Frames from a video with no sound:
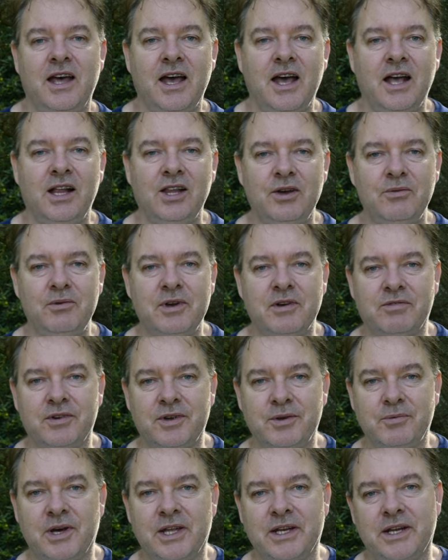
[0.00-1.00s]
Hello
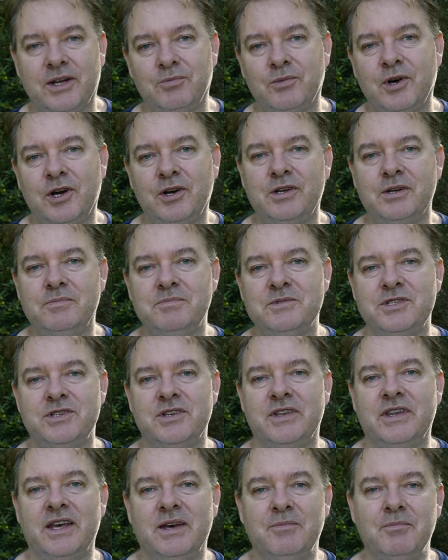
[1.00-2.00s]
everyone and welcome
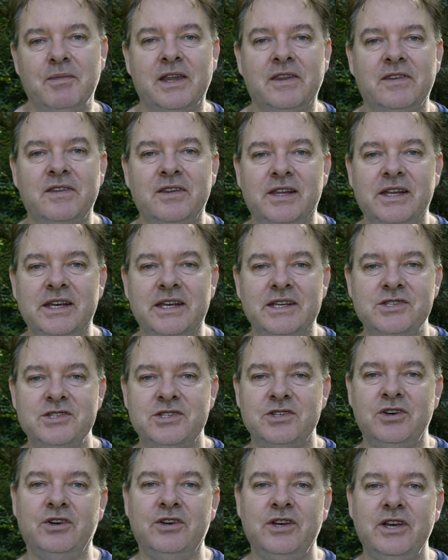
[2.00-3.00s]
to the monthly
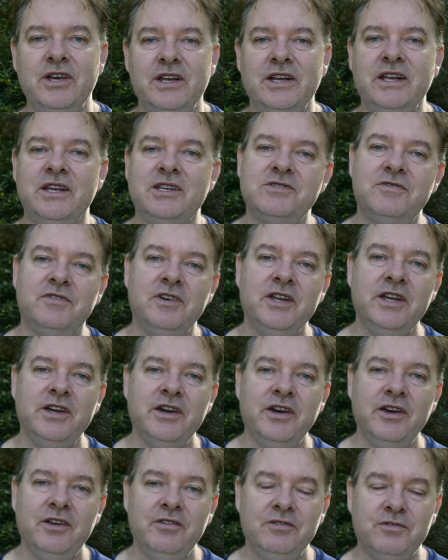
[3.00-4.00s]
stock earnings
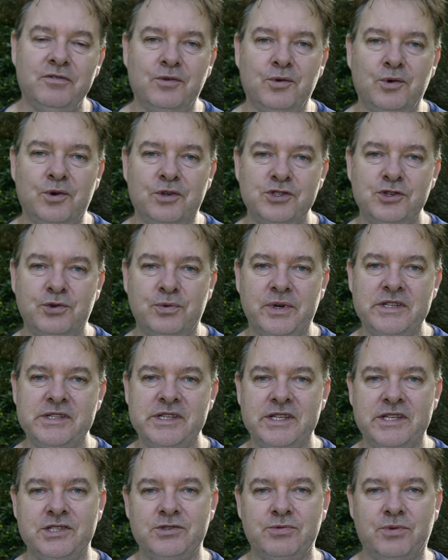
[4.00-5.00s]
video for
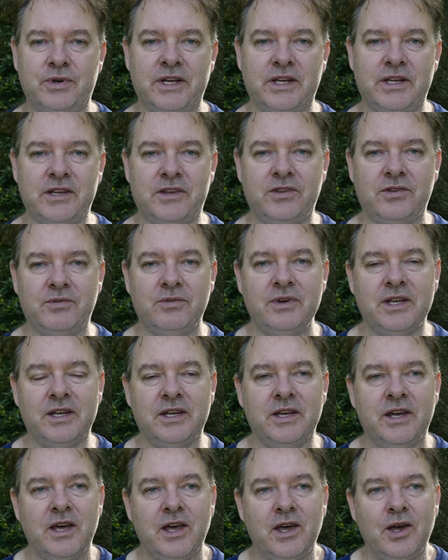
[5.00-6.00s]

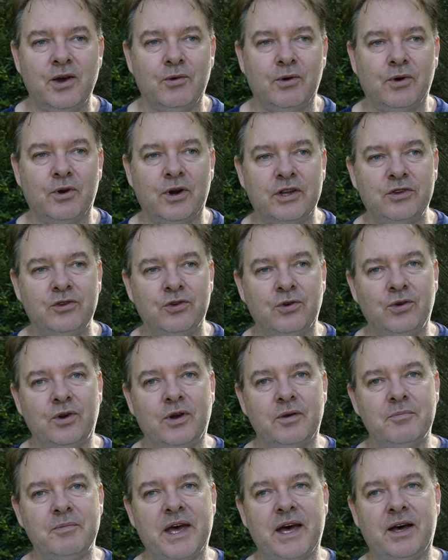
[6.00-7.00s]
2023, where I
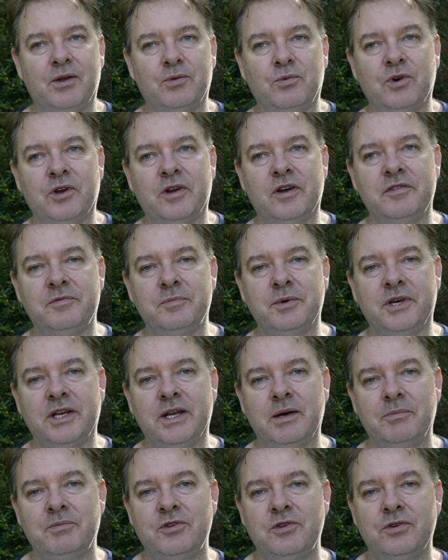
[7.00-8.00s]
talk about what I've
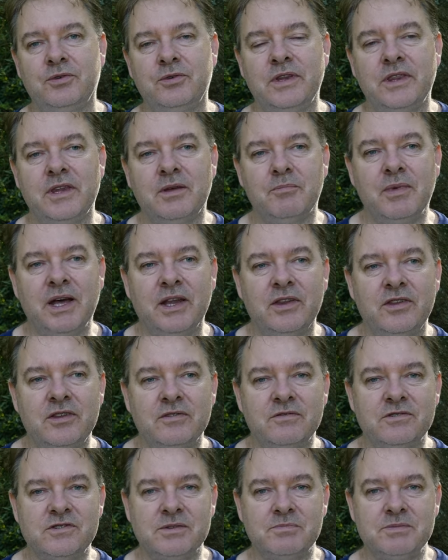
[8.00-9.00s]
been up to in the month
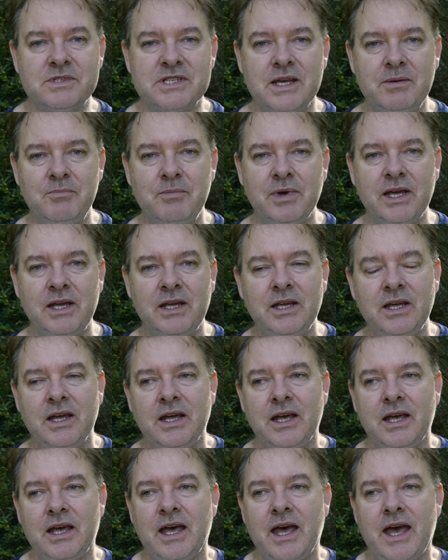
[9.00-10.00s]
of September
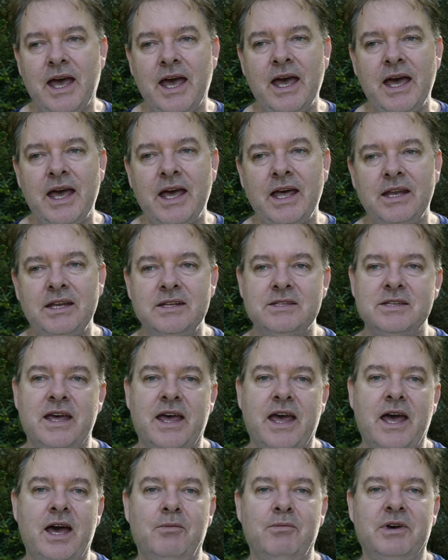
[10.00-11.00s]
and
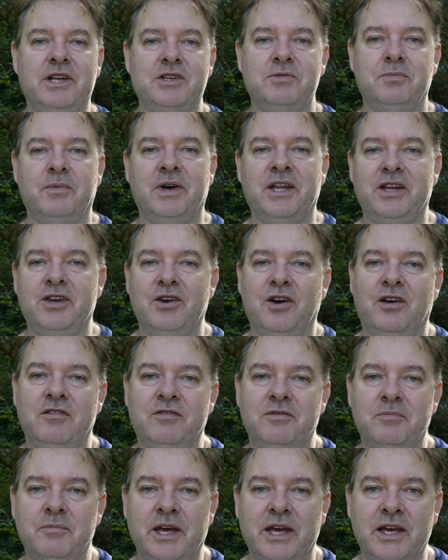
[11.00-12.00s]
how much money
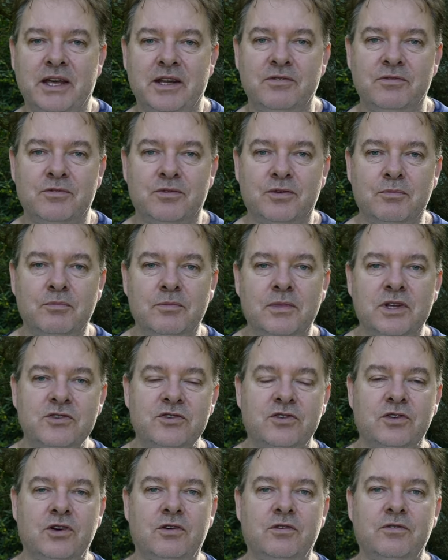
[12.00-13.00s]
I've made from
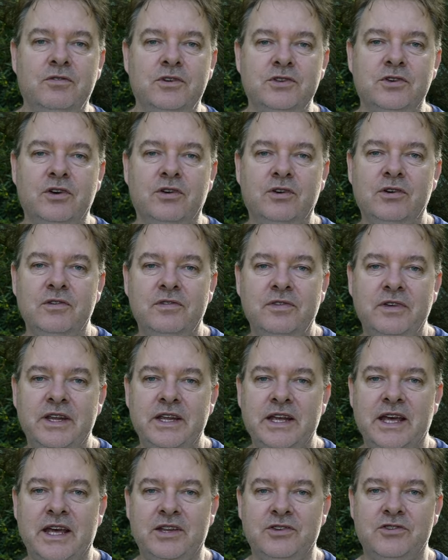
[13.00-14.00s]
stock
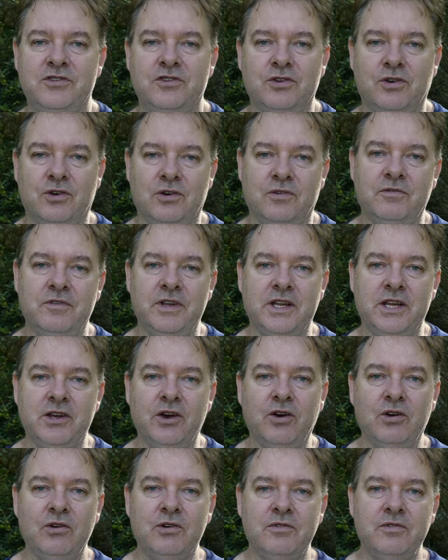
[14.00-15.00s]
photography and stock
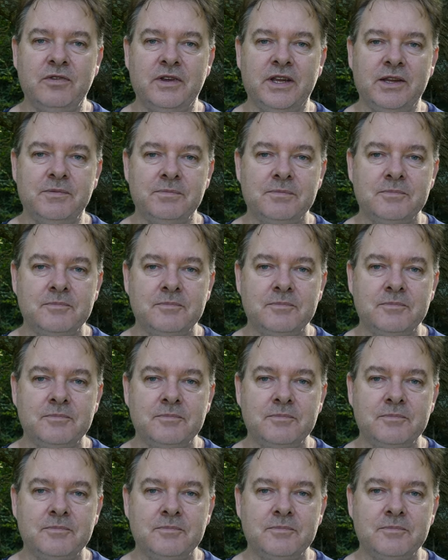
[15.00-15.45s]
videography.